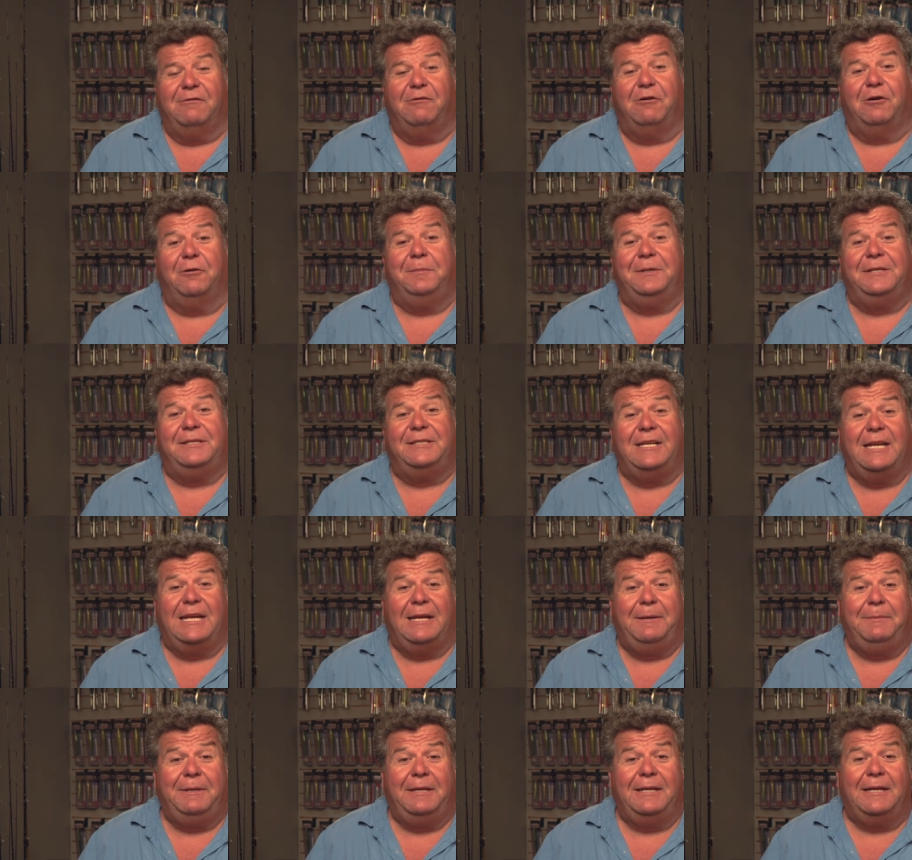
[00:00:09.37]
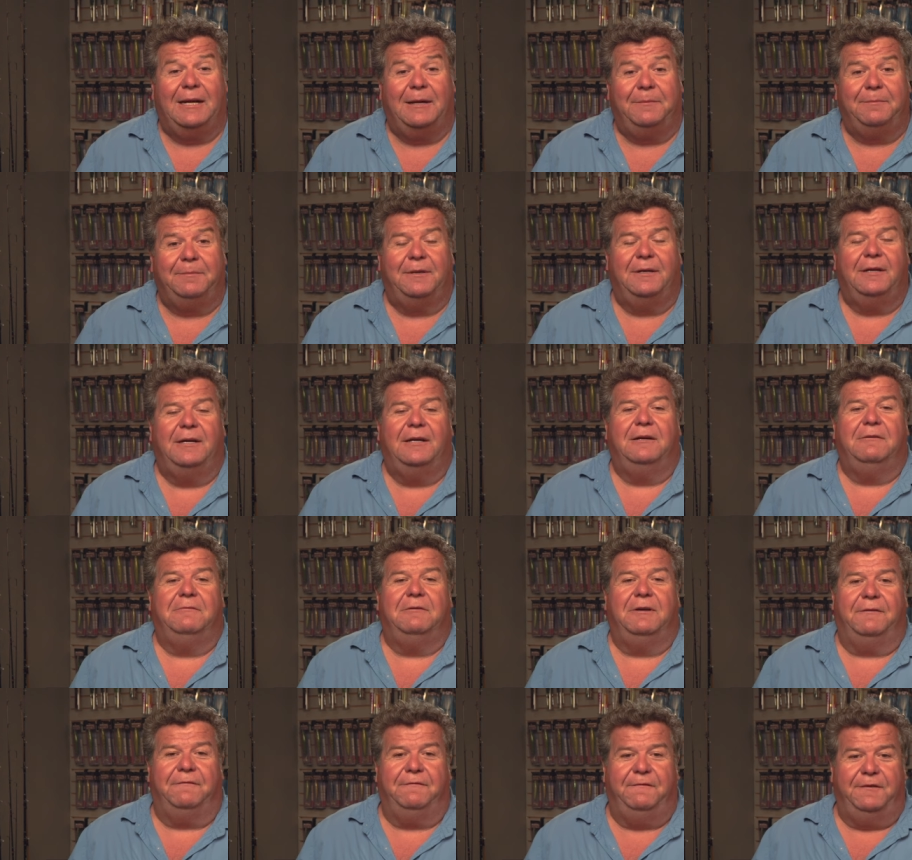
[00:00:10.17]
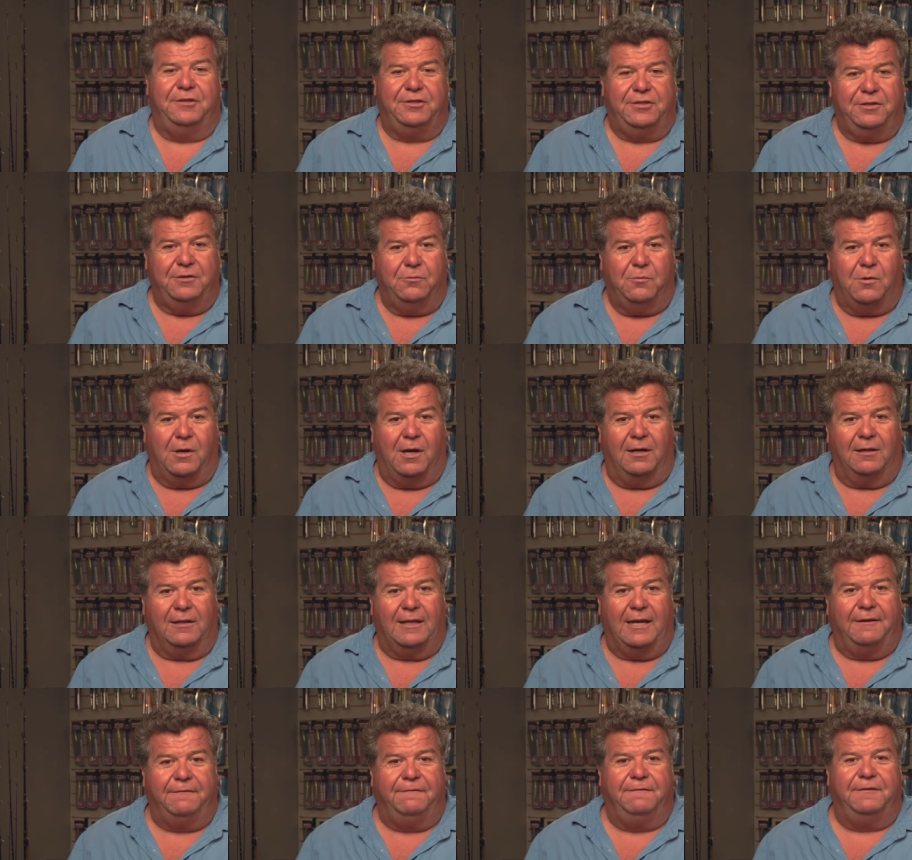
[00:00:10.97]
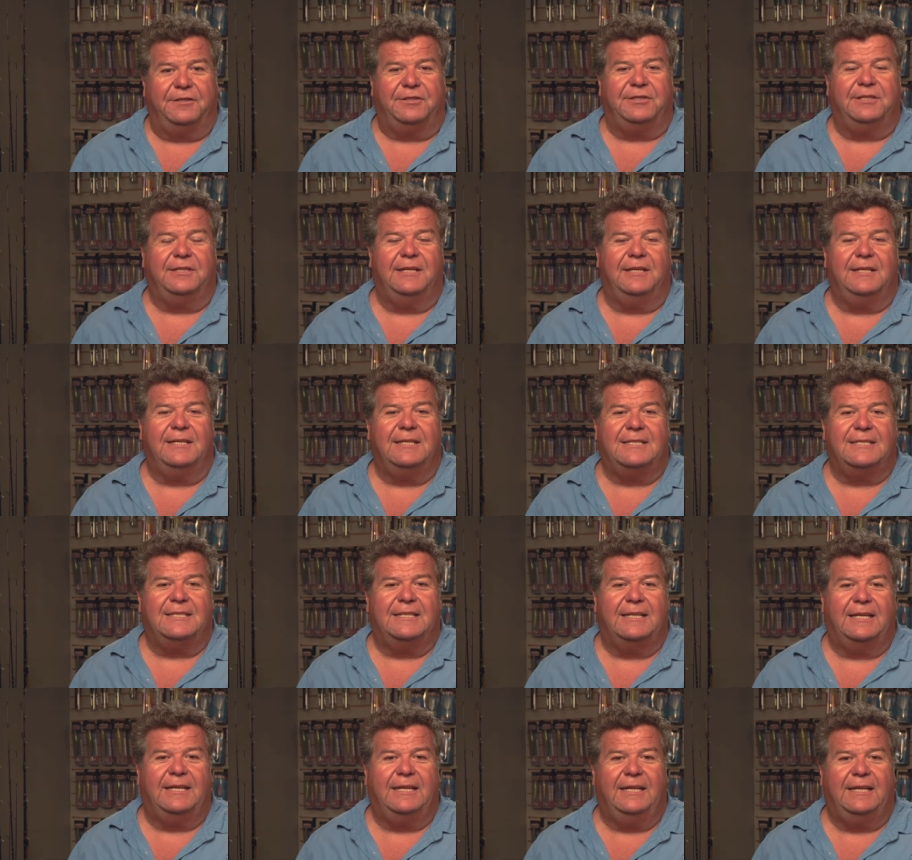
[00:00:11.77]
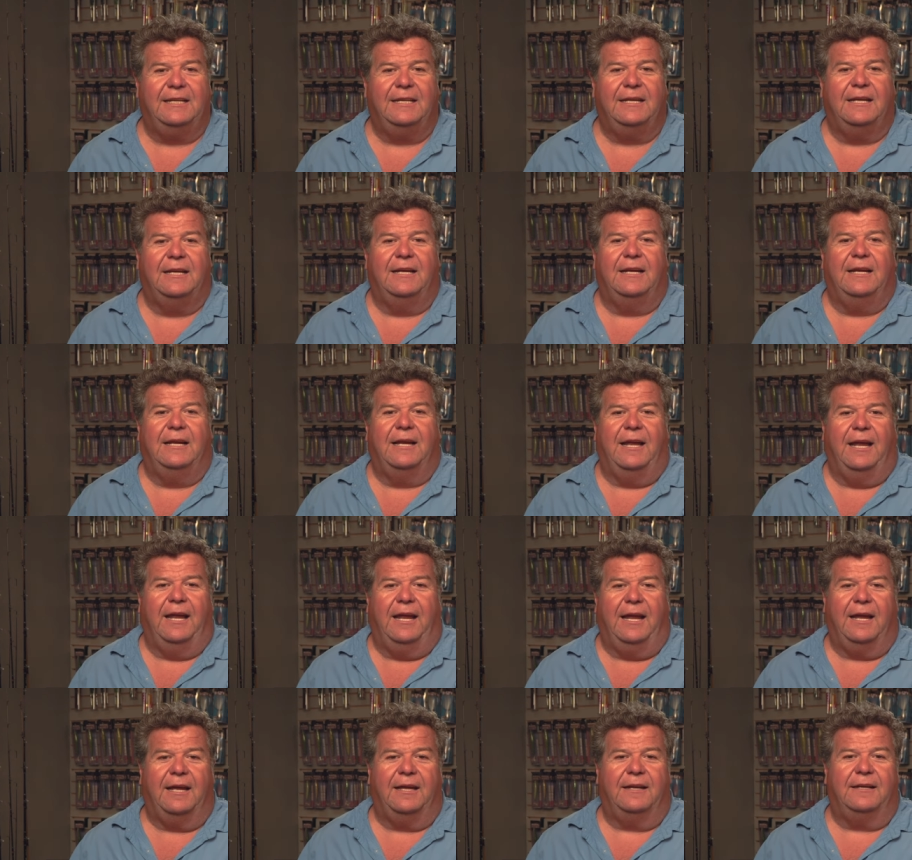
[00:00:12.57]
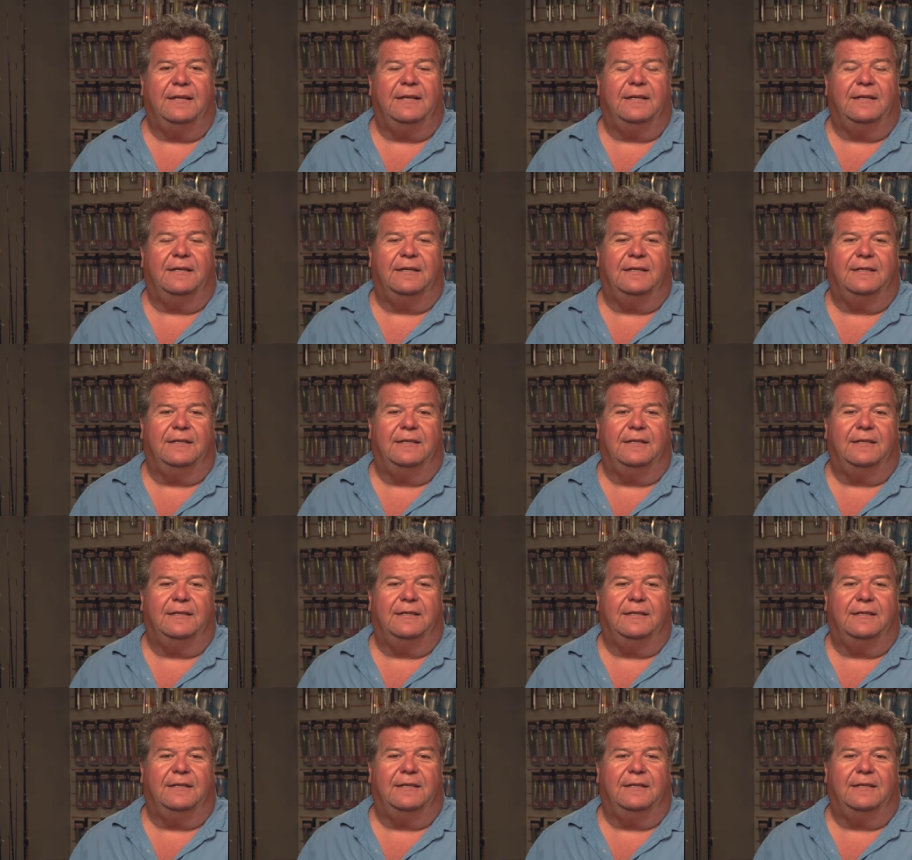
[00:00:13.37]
will be teaming up with Fish and Wildlife, Fishing in the City, and